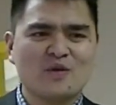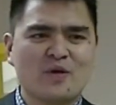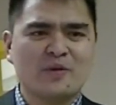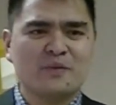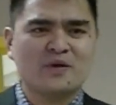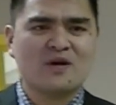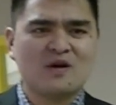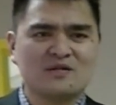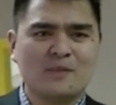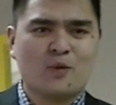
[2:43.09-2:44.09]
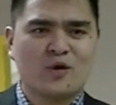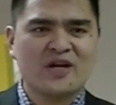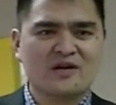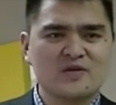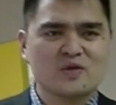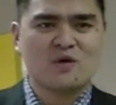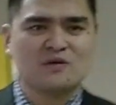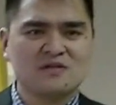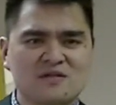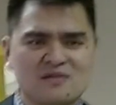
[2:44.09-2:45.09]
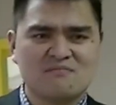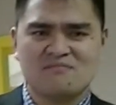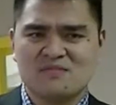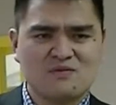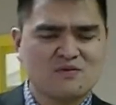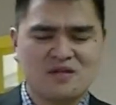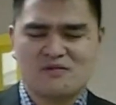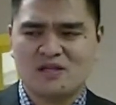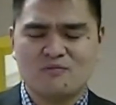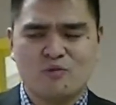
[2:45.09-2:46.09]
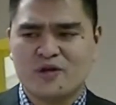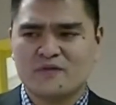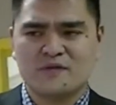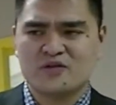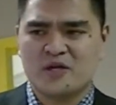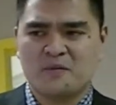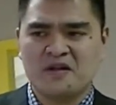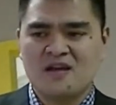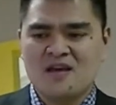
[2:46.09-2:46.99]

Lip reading: He wrote a book called Deporting Our Souls. Really, really wonderful gentleman.